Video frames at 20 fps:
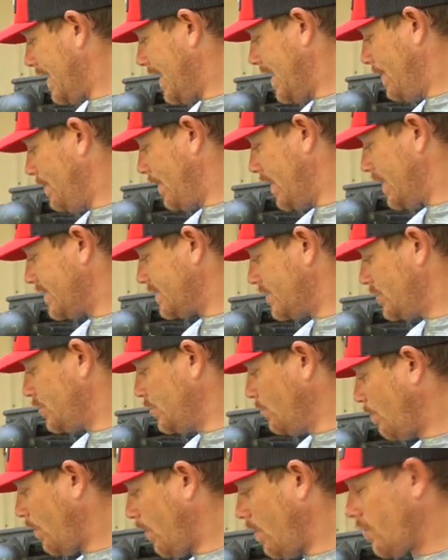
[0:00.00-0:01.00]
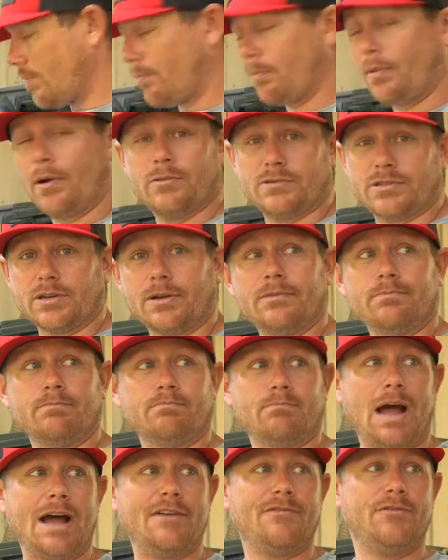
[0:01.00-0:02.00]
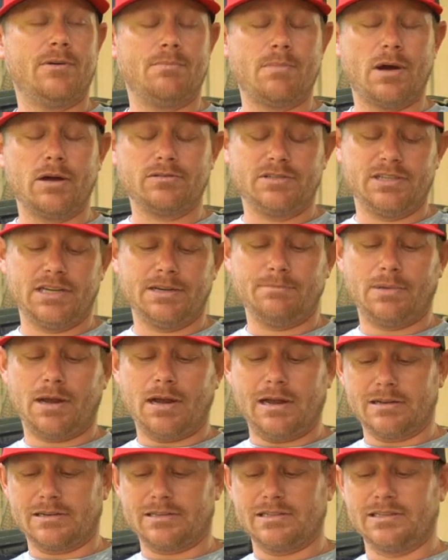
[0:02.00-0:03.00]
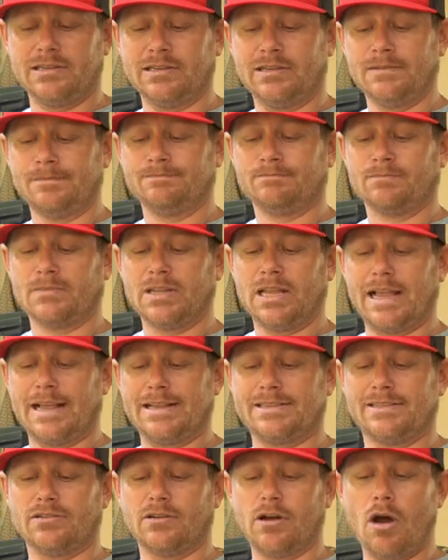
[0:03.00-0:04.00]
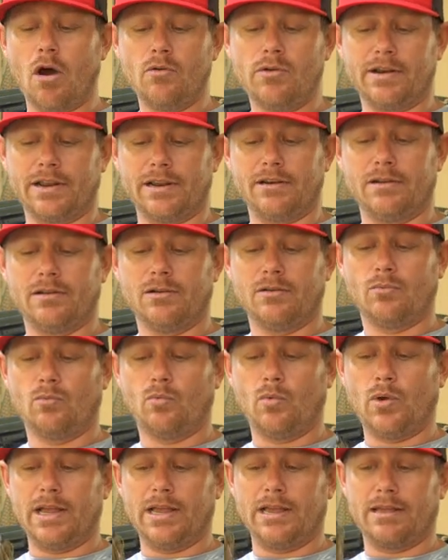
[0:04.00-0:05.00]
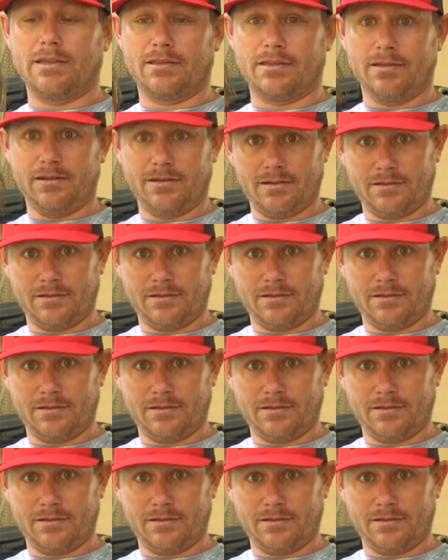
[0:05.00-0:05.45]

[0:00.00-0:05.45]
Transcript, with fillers: of keep it as a two-pronged approach. My football jig box is loaded with